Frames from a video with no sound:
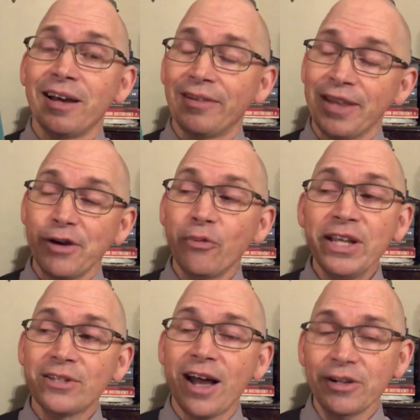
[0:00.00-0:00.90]
They
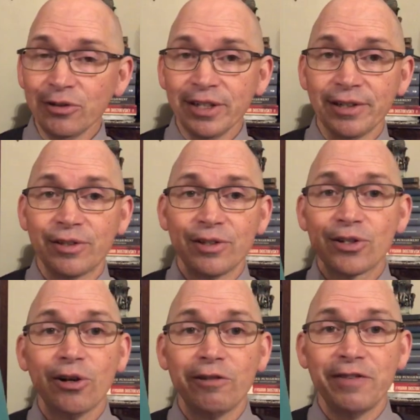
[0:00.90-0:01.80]
retitled it the
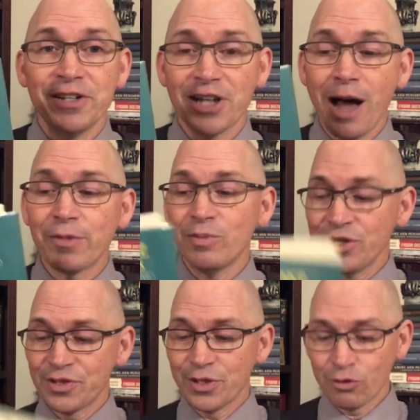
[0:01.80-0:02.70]
Skull Face
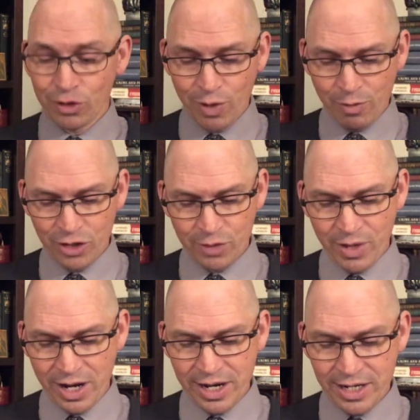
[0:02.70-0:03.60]
Omnibus. This was published
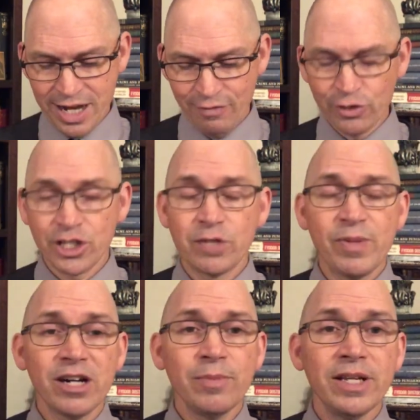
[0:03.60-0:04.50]
by Neville
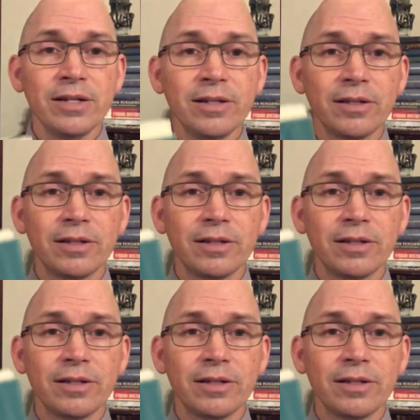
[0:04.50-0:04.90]
Spearman.